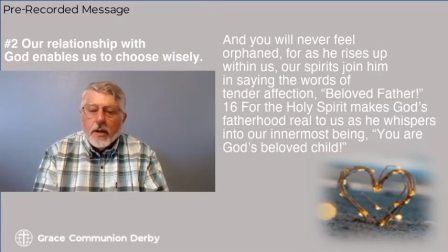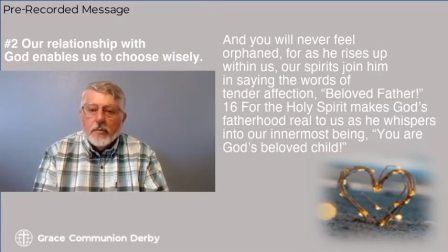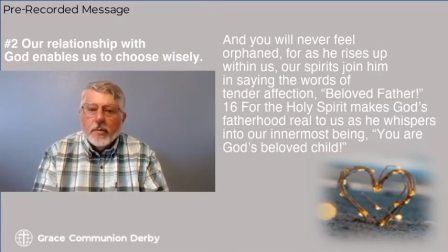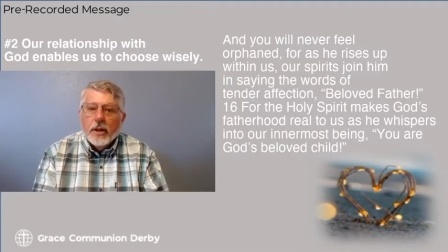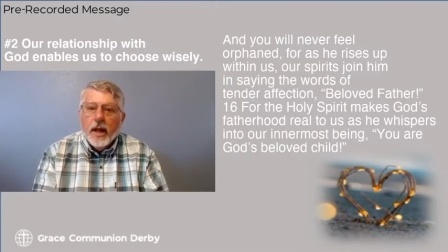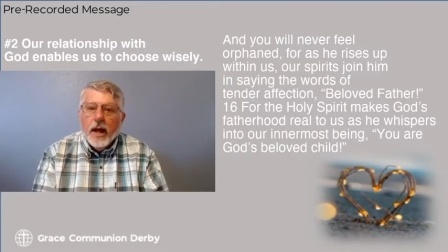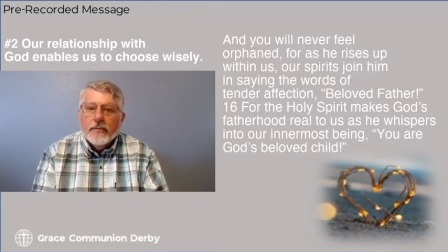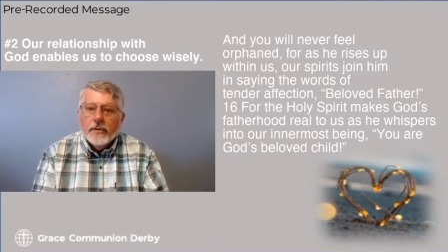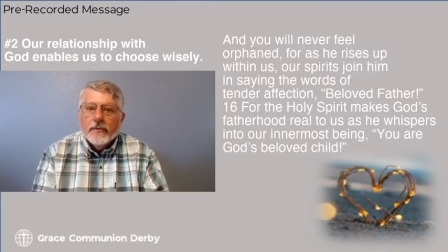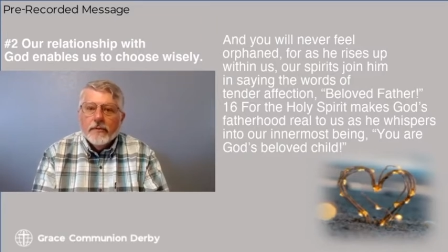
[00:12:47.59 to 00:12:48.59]
beloved
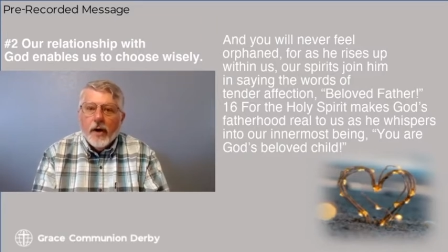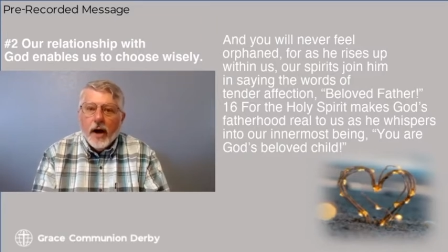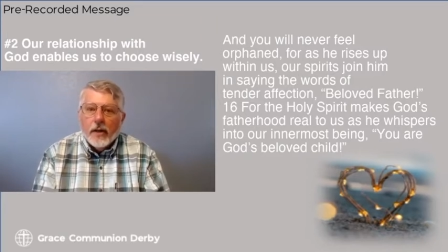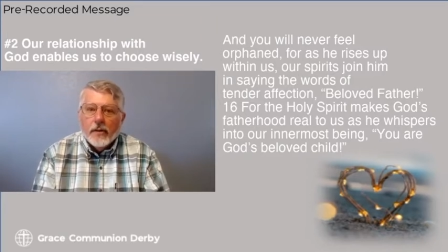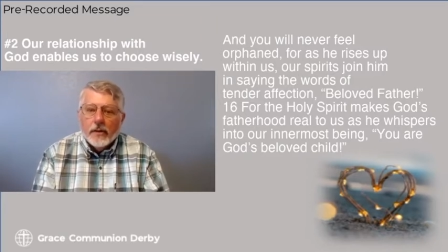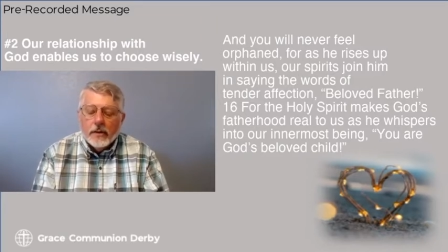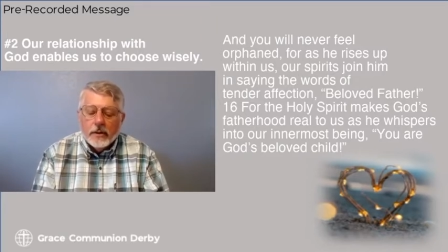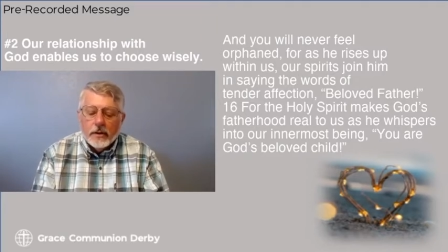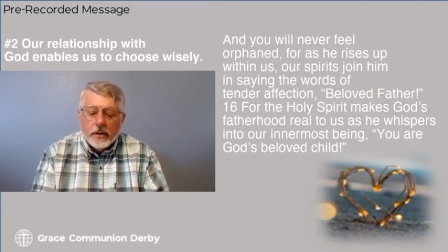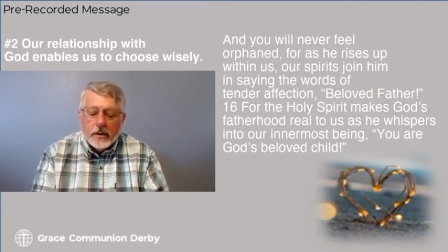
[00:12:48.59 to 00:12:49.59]
Father,
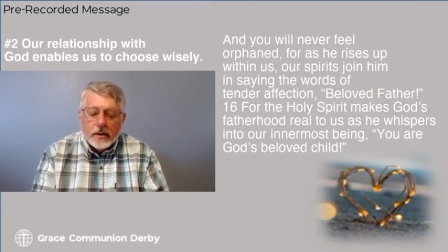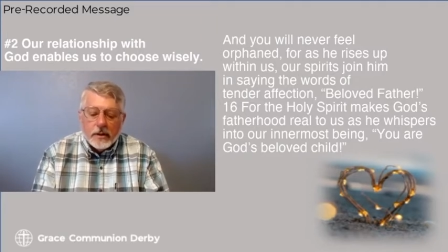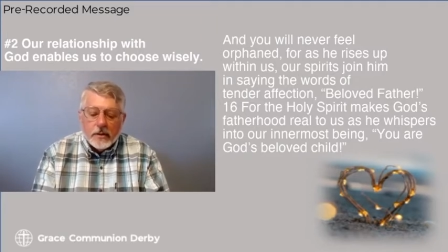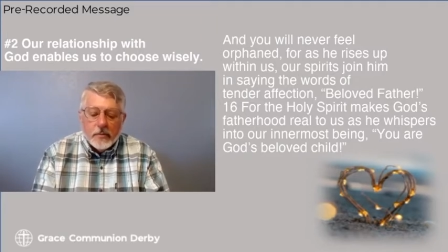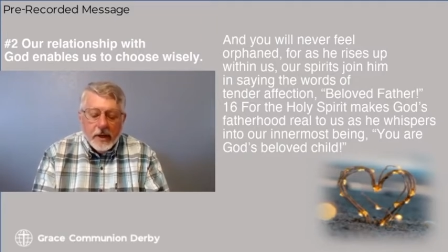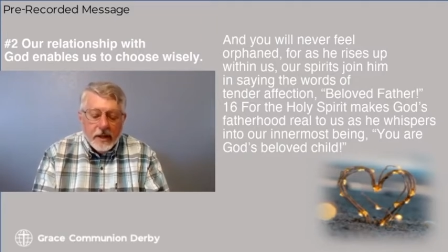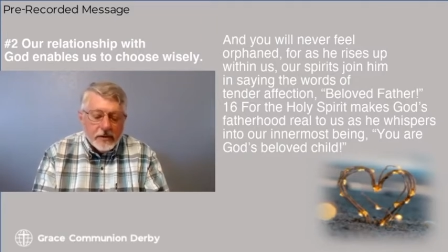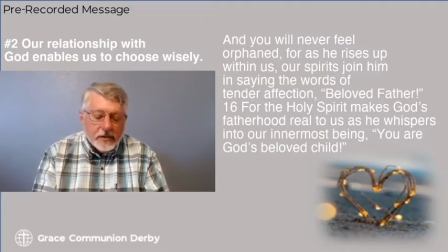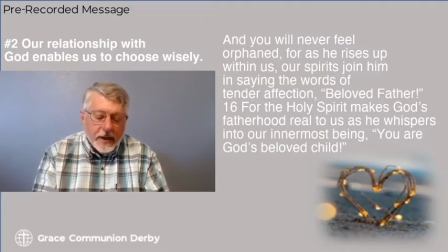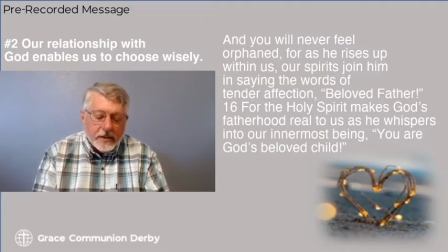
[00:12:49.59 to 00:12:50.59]
Many
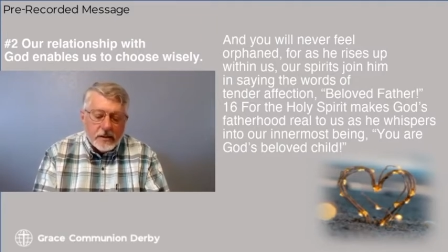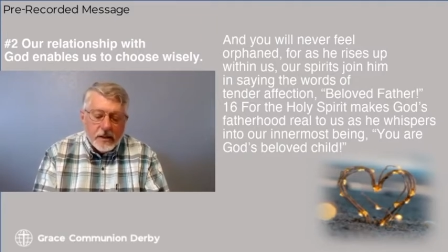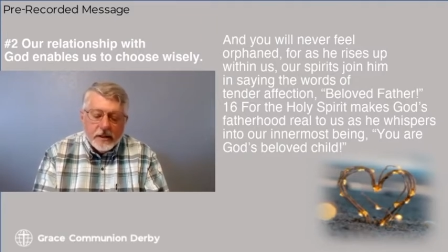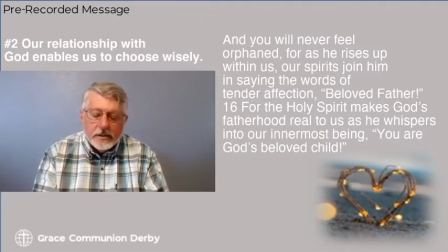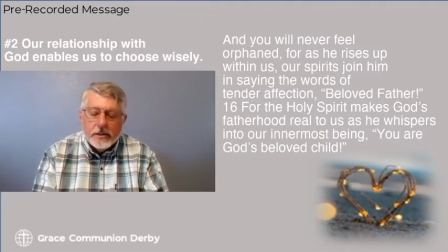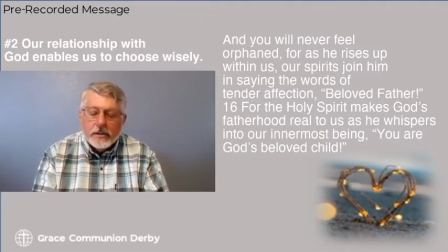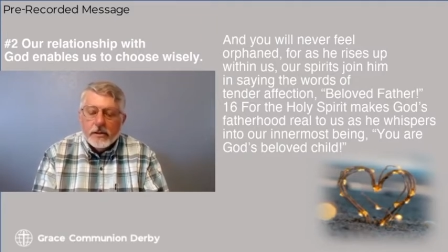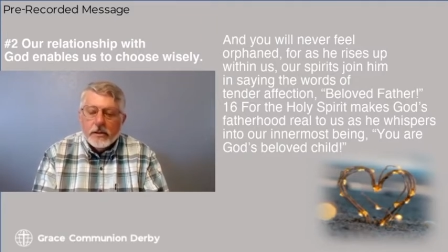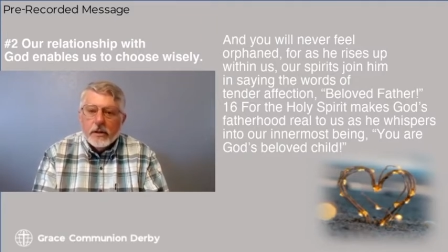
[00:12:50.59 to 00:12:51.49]
translations